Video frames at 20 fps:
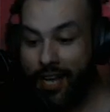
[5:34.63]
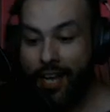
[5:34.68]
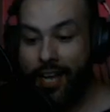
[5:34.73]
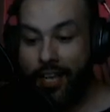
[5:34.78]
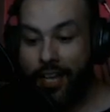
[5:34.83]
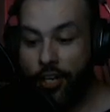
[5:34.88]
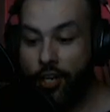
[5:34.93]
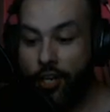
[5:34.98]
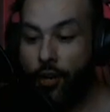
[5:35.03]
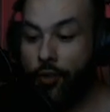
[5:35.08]

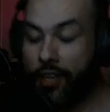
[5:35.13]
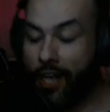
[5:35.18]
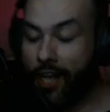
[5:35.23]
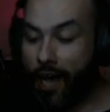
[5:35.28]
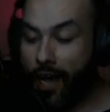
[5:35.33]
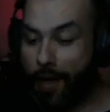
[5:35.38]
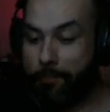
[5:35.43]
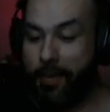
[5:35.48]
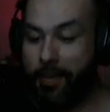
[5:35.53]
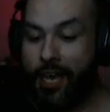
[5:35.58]
You know, the
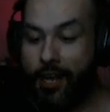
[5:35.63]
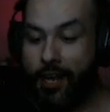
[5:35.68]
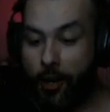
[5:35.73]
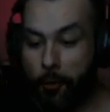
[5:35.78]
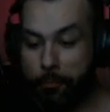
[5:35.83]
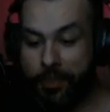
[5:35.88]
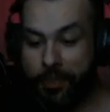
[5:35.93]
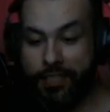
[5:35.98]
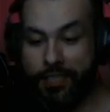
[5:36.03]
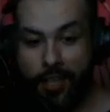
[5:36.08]
op ed
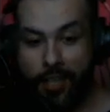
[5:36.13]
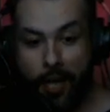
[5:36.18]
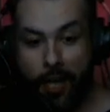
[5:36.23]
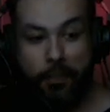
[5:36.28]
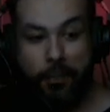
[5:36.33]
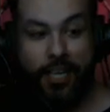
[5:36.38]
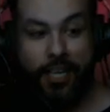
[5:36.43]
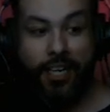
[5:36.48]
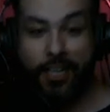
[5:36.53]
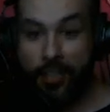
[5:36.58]
opens
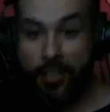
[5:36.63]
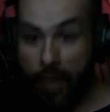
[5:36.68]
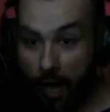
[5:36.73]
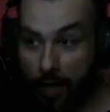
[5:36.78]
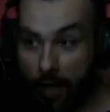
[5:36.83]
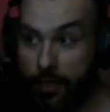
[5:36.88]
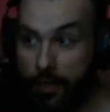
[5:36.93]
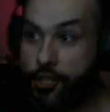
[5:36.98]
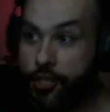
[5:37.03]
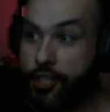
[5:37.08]
up. He
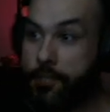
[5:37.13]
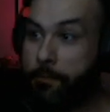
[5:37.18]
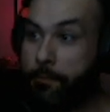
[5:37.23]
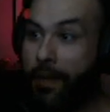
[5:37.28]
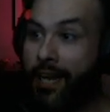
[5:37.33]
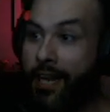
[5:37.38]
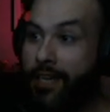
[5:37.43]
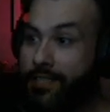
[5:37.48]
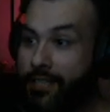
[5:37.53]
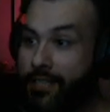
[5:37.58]
acknowledges
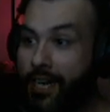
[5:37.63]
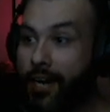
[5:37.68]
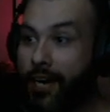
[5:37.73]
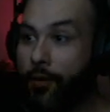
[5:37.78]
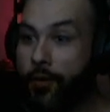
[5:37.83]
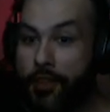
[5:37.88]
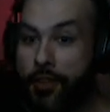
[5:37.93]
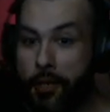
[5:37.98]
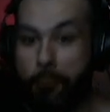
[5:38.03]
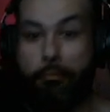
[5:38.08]

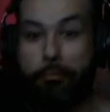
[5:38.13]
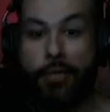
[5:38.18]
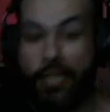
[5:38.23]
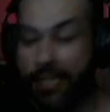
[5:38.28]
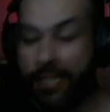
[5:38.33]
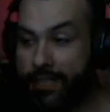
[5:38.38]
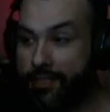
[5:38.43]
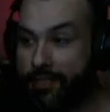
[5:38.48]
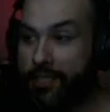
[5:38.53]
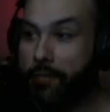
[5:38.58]
Pantera, their
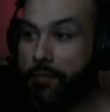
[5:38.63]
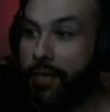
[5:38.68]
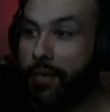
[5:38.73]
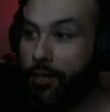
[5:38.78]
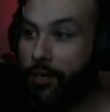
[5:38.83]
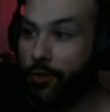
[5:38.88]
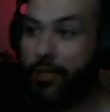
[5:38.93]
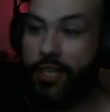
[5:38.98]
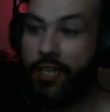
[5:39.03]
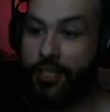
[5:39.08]
place in
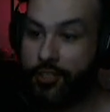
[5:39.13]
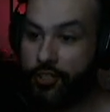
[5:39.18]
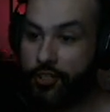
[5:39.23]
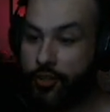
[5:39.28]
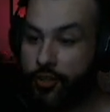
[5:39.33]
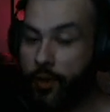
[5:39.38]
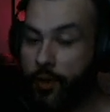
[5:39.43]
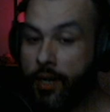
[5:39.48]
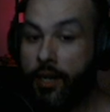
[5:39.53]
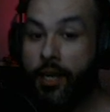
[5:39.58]
metal
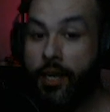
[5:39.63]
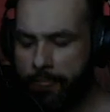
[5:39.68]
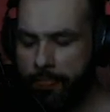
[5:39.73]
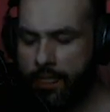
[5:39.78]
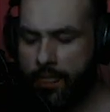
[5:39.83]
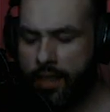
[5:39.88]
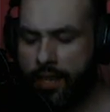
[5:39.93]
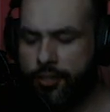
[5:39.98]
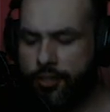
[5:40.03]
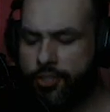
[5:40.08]
history.
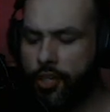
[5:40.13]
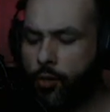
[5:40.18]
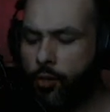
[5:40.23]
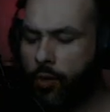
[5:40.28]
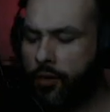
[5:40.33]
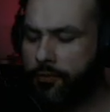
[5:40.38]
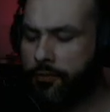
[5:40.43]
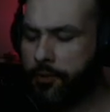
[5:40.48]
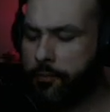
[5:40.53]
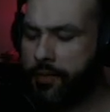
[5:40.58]
Here's a
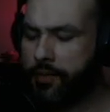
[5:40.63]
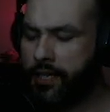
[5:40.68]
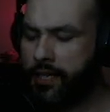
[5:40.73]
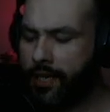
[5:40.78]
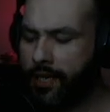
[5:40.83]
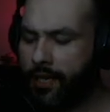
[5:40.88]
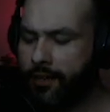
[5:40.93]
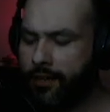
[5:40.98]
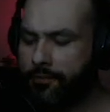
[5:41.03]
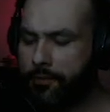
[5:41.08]
quote from the,
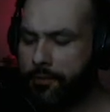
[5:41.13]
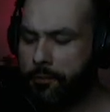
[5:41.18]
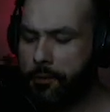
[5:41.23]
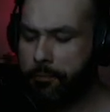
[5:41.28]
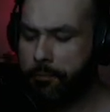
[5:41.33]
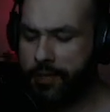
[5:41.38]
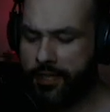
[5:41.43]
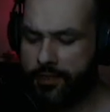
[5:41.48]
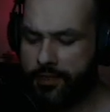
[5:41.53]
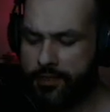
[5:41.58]
uh, from the
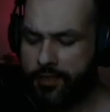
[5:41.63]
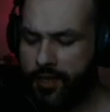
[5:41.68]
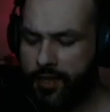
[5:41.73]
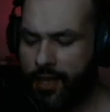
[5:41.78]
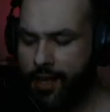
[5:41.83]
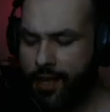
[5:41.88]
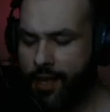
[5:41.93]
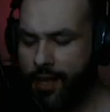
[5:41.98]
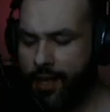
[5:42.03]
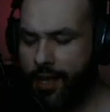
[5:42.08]
piece
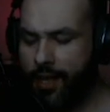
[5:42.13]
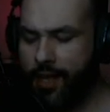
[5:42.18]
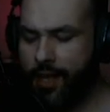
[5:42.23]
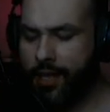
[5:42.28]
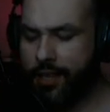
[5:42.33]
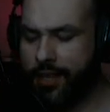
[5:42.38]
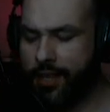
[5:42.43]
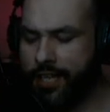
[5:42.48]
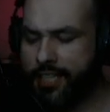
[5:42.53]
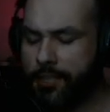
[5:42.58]

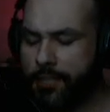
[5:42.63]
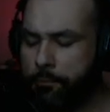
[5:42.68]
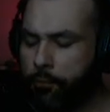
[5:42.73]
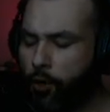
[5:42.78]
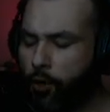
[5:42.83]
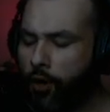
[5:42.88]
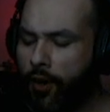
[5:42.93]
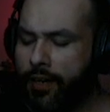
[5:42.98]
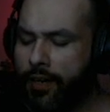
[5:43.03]
this broad